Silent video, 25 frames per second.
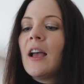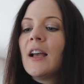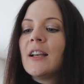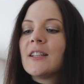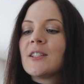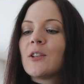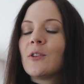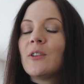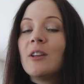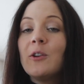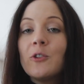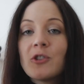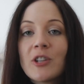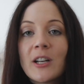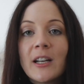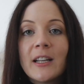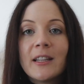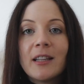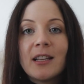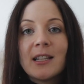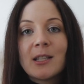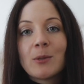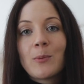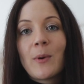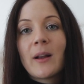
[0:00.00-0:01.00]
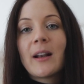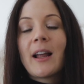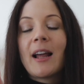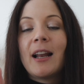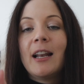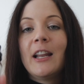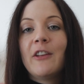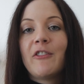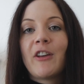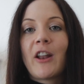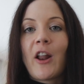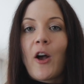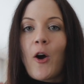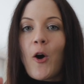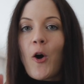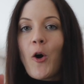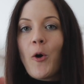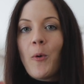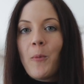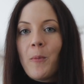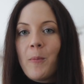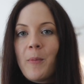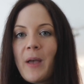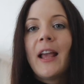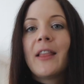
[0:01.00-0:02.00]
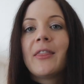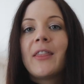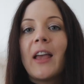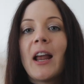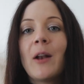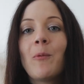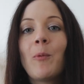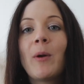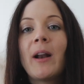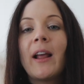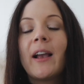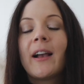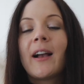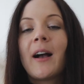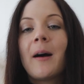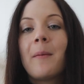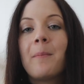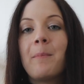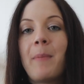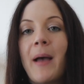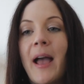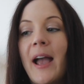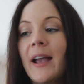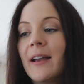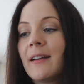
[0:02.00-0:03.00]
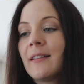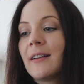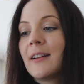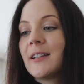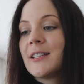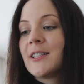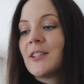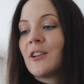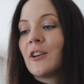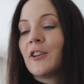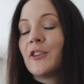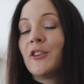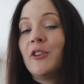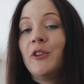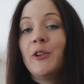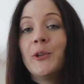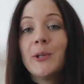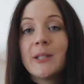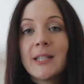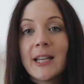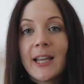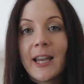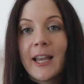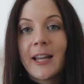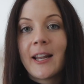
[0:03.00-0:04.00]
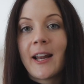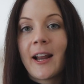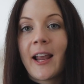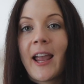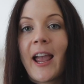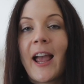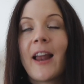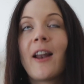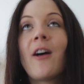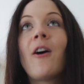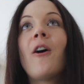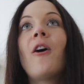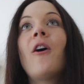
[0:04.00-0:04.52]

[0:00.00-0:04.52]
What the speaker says: So usually this one I leave at home, and then when I come back and I start using it again,